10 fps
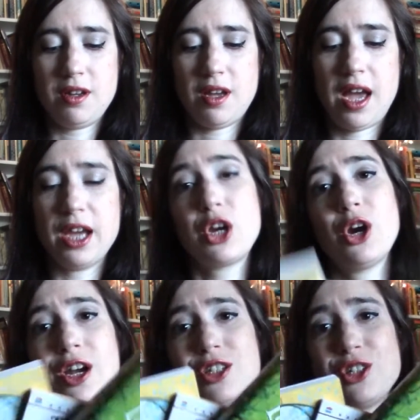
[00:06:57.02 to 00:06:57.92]
I
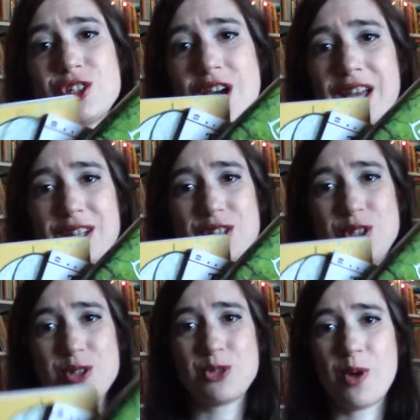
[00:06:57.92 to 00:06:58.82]
encourage your child to
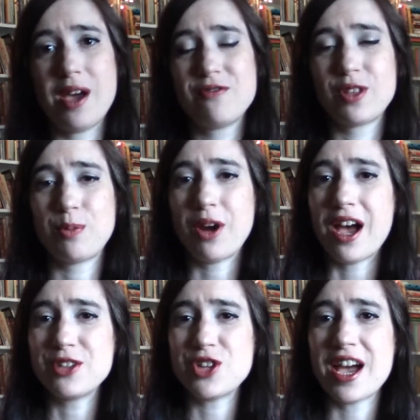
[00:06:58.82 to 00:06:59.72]
choose one for the
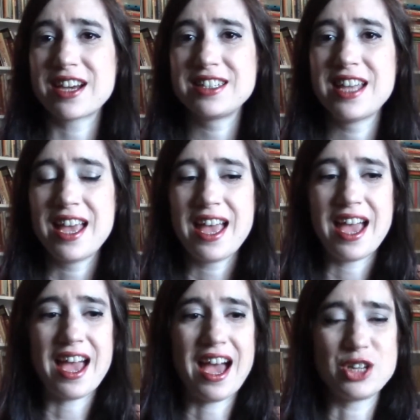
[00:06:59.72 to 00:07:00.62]
project.
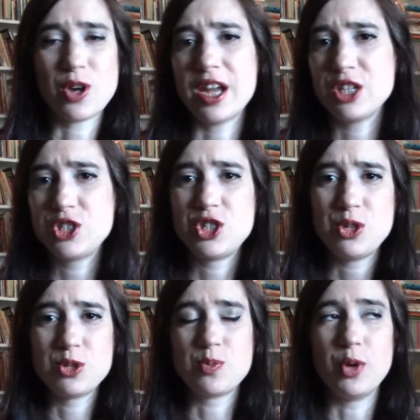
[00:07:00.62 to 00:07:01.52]
I try to
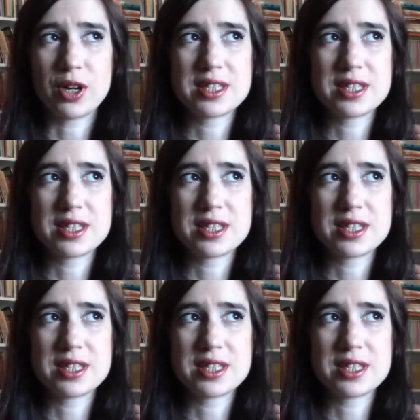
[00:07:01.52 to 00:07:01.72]
choose books